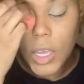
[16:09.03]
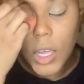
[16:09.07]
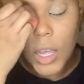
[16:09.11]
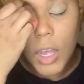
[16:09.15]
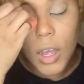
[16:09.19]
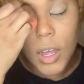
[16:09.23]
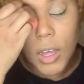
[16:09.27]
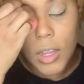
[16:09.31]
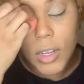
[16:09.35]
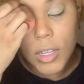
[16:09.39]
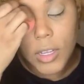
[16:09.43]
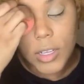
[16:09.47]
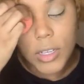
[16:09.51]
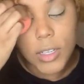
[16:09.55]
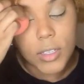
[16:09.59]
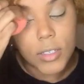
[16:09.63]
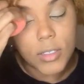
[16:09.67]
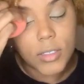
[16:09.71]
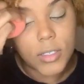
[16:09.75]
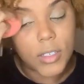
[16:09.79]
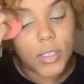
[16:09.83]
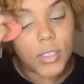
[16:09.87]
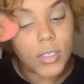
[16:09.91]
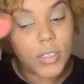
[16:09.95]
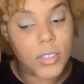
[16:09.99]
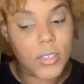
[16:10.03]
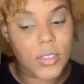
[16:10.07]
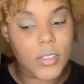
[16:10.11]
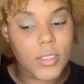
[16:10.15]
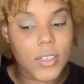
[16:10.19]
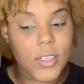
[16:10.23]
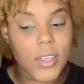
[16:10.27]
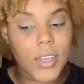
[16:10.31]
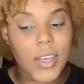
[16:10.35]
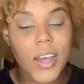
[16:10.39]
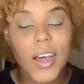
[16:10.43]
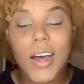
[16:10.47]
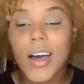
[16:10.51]
All I can say is
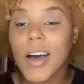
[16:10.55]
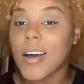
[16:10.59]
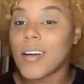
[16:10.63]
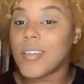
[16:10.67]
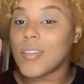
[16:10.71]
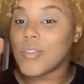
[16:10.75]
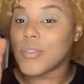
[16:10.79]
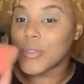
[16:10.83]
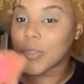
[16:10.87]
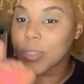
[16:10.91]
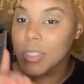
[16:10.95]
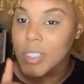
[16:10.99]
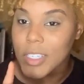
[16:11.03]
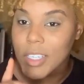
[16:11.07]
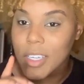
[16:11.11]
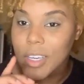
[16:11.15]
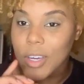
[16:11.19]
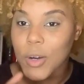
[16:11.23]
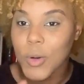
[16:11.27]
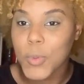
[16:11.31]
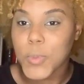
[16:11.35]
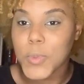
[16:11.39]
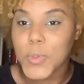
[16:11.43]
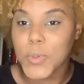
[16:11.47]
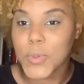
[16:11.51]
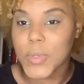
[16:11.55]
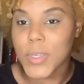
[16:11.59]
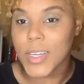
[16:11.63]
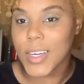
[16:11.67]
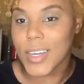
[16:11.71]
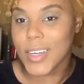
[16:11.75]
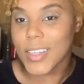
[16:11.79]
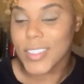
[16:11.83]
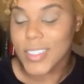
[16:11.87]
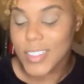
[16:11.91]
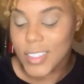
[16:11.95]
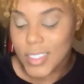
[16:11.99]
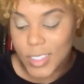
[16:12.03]
I really hope you
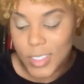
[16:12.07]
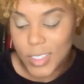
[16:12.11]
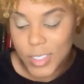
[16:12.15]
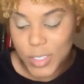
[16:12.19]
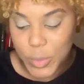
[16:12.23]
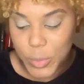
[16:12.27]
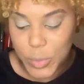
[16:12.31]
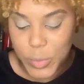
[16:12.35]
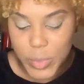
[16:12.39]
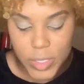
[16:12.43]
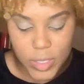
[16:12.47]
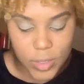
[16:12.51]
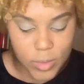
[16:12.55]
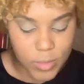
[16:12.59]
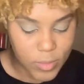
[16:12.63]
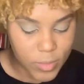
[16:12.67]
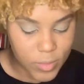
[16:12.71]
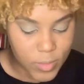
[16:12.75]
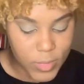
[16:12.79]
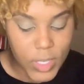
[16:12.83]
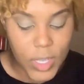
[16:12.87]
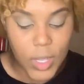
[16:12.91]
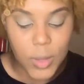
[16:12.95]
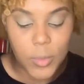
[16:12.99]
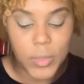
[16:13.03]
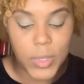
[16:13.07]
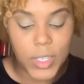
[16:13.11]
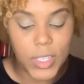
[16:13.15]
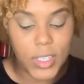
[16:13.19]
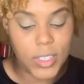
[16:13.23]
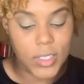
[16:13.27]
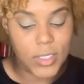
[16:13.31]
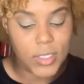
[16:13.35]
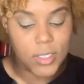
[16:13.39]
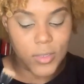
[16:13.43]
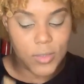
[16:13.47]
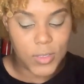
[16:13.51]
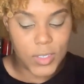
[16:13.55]
guys can hear me,
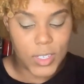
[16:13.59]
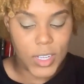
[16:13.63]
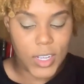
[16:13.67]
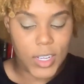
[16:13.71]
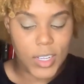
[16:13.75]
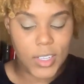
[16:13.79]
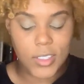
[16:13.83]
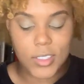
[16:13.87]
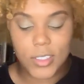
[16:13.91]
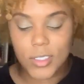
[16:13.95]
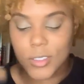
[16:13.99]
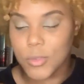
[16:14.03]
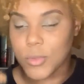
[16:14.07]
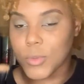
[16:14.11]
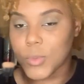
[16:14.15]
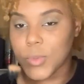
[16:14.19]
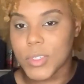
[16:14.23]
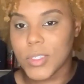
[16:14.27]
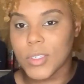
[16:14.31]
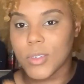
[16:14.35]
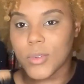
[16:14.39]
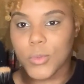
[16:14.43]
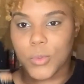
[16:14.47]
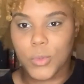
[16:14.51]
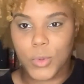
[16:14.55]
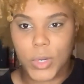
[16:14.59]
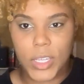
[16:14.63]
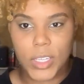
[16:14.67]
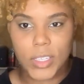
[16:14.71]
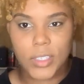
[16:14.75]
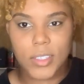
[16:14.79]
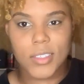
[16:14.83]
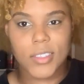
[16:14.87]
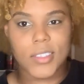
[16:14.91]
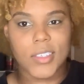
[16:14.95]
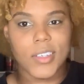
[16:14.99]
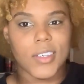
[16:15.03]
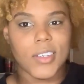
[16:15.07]
because if not, this would have been a
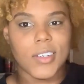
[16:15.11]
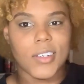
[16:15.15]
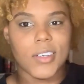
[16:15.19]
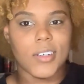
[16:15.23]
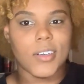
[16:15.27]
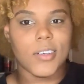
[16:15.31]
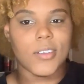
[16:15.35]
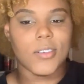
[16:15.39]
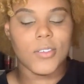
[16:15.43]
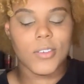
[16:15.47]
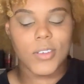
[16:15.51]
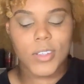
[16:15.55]
waste of